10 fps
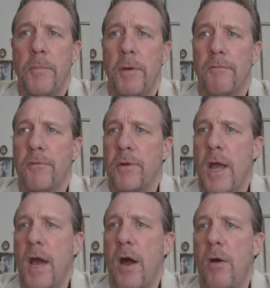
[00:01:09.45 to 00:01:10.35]
But for
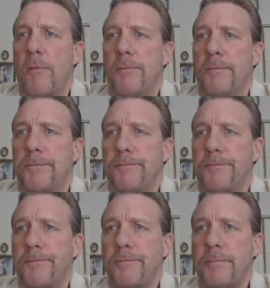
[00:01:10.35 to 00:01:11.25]
now,
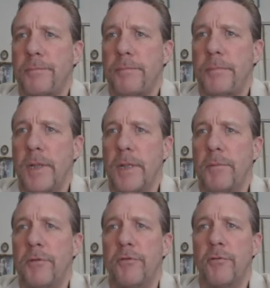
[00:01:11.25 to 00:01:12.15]

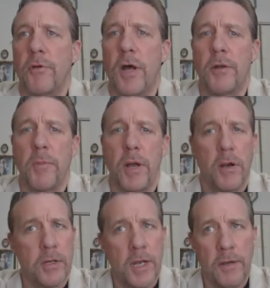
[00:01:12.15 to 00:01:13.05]
let me just go down to my
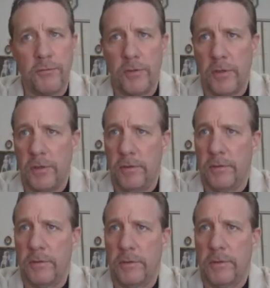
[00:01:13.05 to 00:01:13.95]
archives here.